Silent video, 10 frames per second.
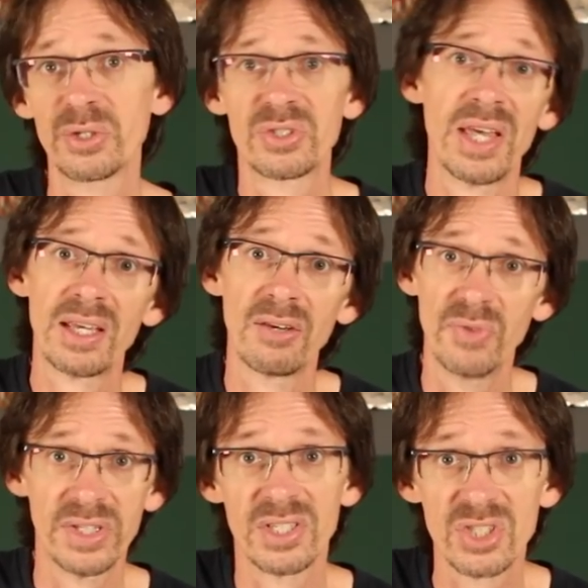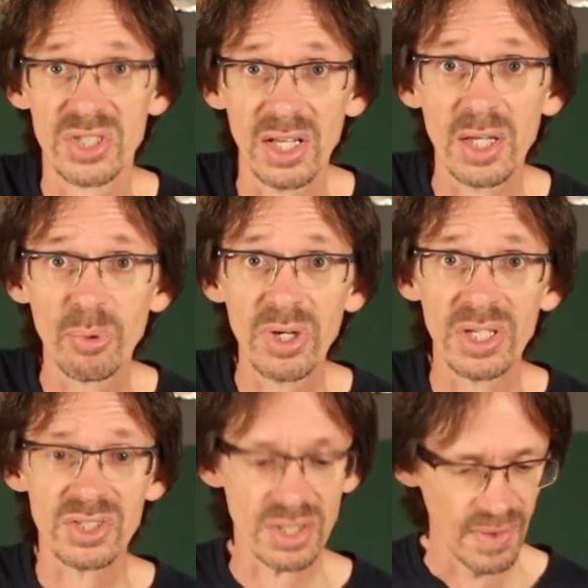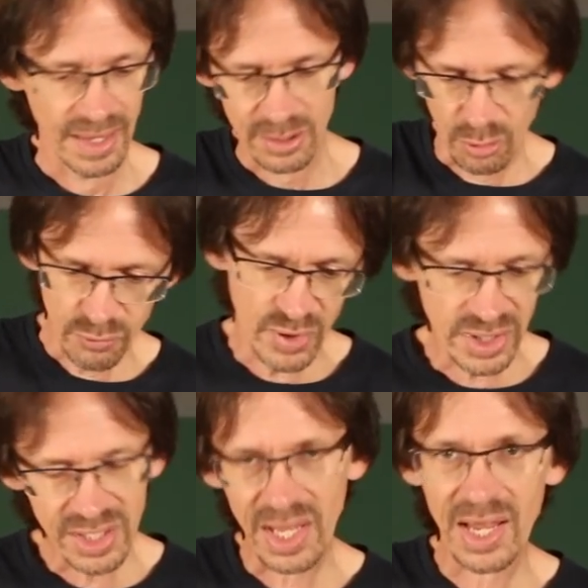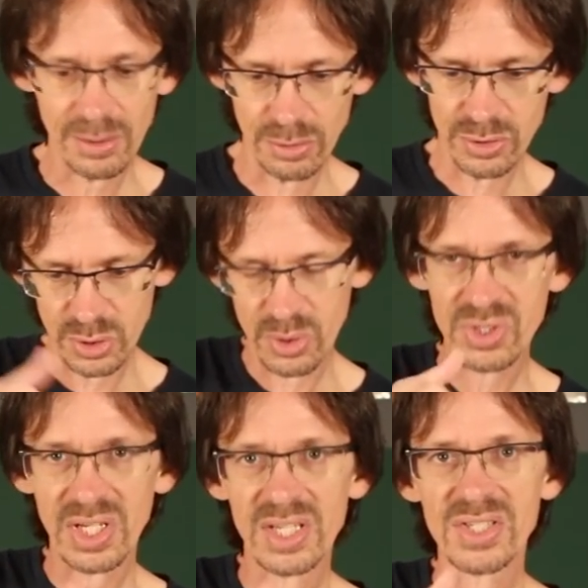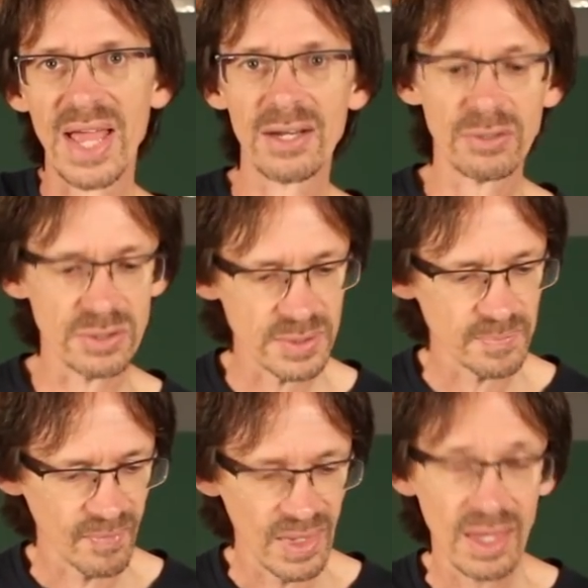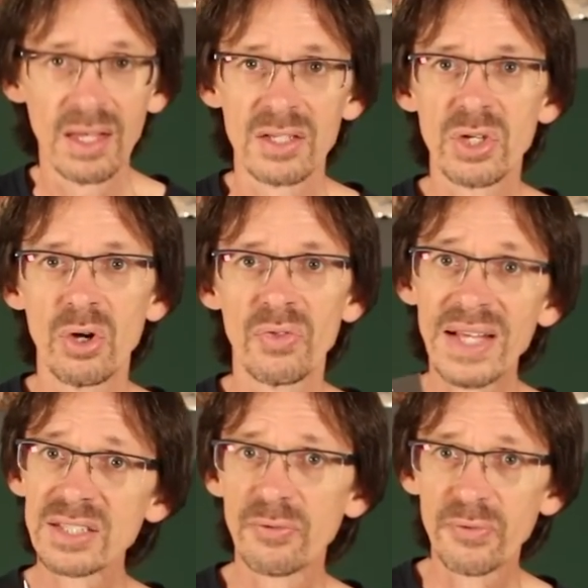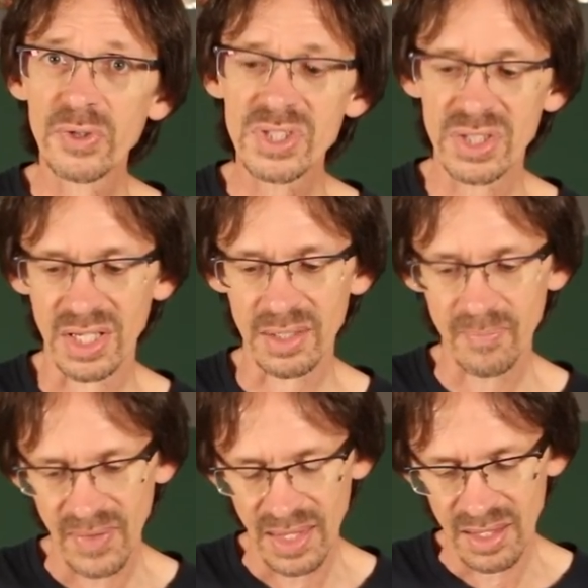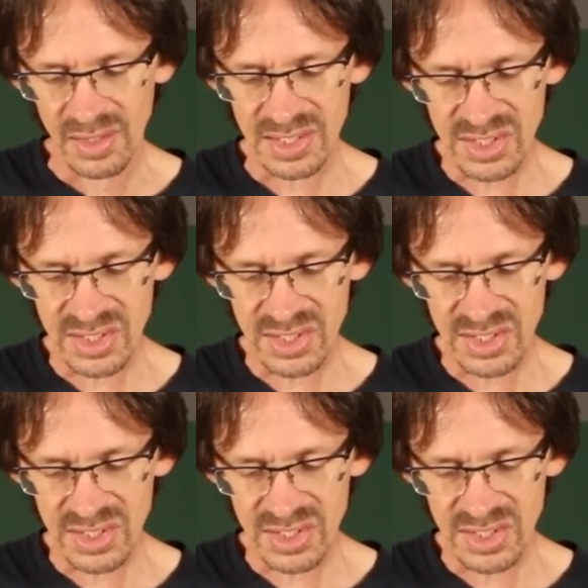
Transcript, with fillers: looks like a vintage Tele bridge. No funky angles, no six saddles. So that's the first thing. The